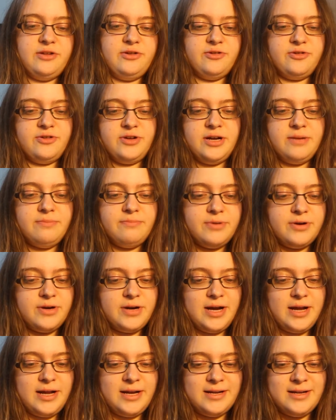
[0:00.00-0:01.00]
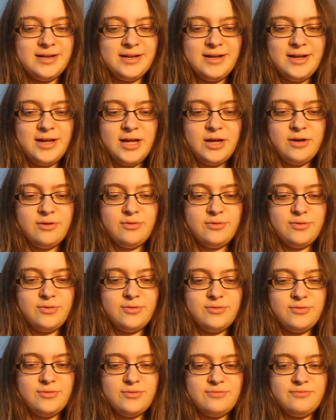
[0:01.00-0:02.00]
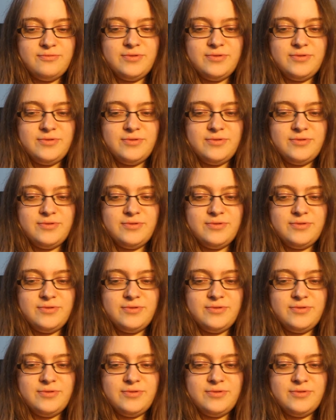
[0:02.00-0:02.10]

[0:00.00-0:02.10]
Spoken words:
and your number, and ooh,